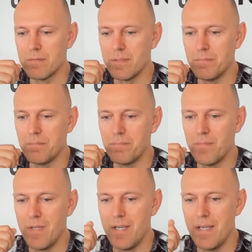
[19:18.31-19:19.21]
The
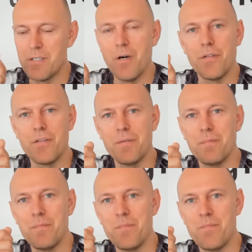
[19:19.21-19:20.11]
it's not the
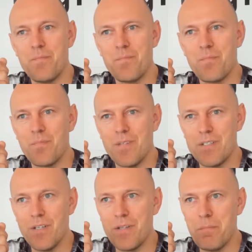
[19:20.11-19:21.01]
it's
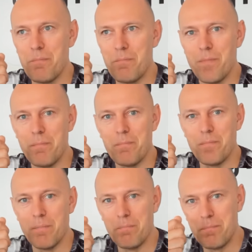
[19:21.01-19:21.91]
not the the
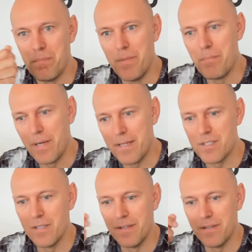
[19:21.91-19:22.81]
the, the
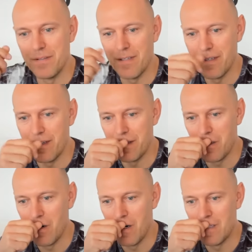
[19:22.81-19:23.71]
pencil and the
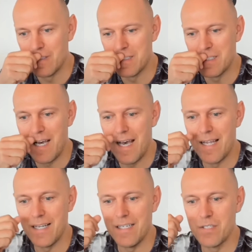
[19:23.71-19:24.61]
colors
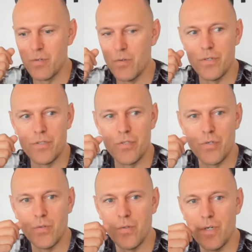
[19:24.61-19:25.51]
that is going
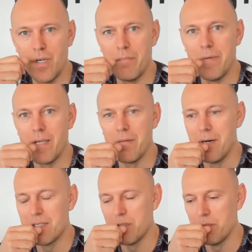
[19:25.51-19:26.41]
to make a
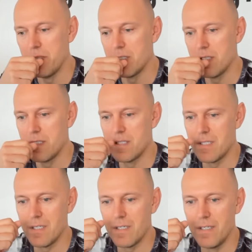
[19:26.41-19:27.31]
masterpiece. It's
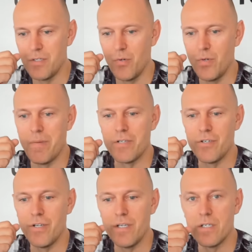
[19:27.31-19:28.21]
uh, his own
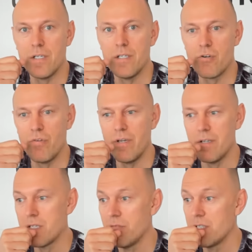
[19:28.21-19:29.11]
imagination, his
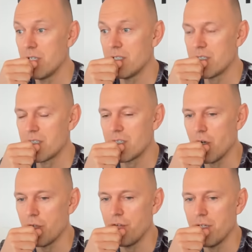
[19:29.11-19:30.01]
creativity, his
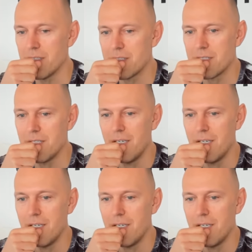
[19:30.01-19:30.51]
confidence.